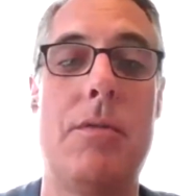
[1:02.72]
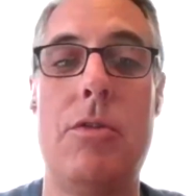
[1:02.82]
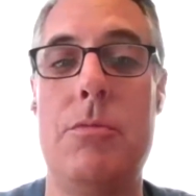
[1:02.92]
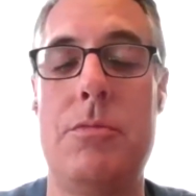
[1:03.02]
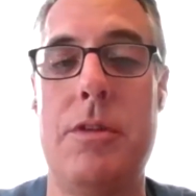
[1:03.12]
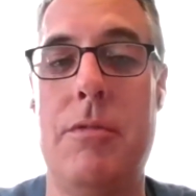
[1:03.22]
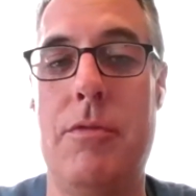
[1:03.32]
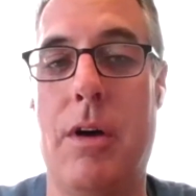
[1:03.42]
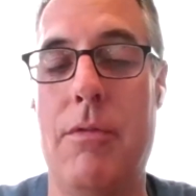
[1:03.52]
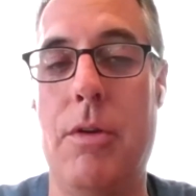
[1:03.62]
rooms
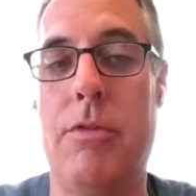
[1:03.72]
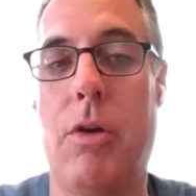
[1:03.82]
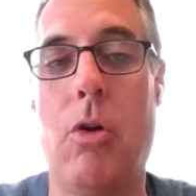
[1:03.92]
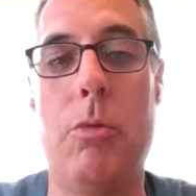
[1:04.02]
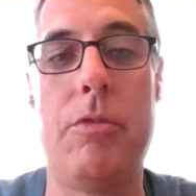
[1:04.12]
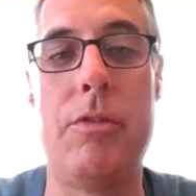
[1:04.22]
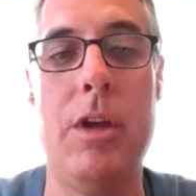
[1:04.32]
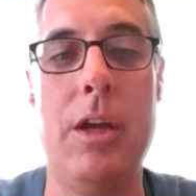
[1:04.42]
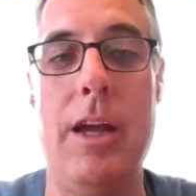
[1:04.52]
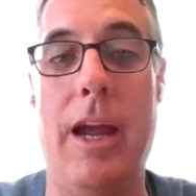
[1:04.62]
of those homes
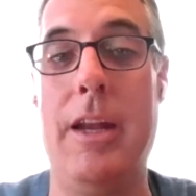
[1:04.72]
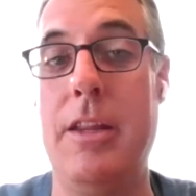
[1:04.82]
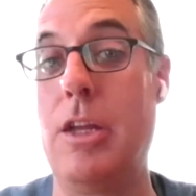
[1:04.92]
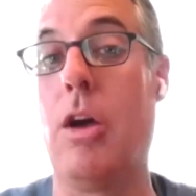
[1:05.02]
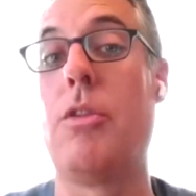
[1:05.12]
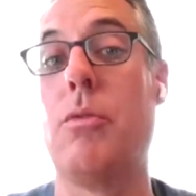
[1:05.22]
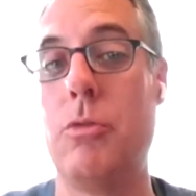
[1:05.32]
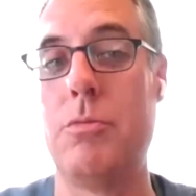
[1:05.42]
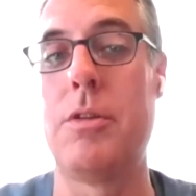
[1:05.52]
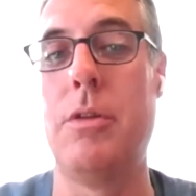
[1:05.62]
and in the other
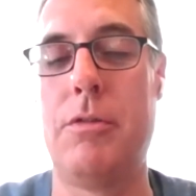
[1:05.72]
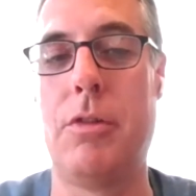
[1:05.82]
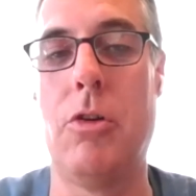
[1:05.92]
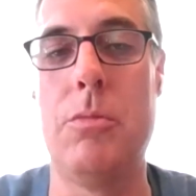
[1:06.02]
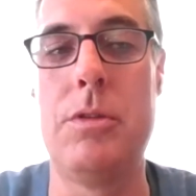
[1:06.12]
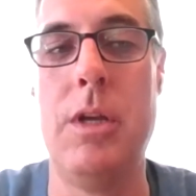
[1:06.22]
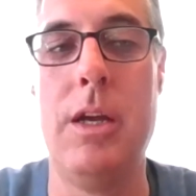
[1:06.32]
rooms of those homes